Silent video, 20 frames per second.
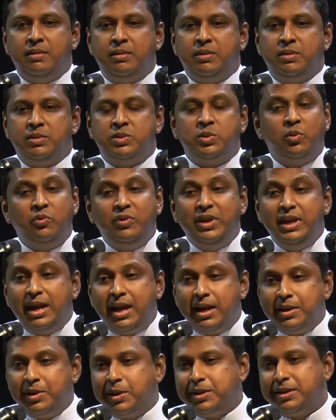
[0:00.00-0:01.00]
So we
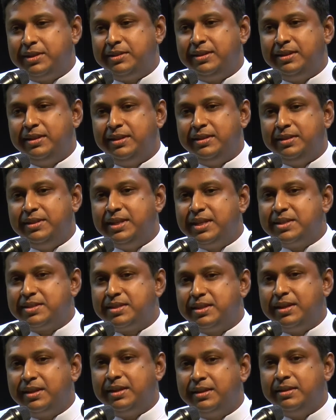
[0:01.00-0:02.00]
are not just
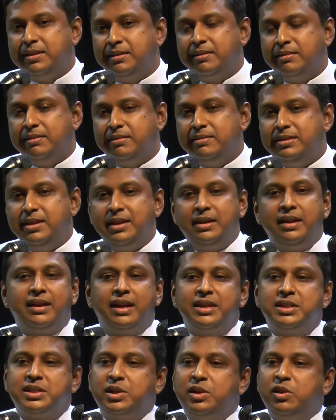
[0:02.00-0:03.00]
a
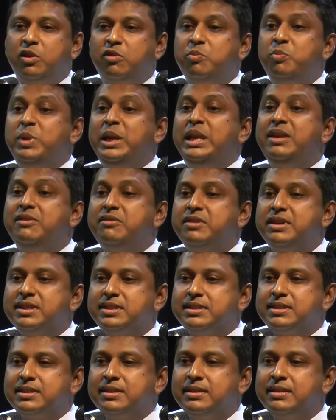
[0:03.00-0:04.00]
generation of
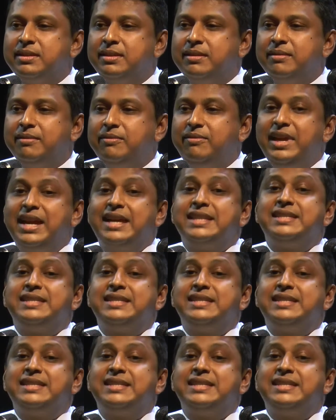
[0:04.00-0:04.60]
believers. We are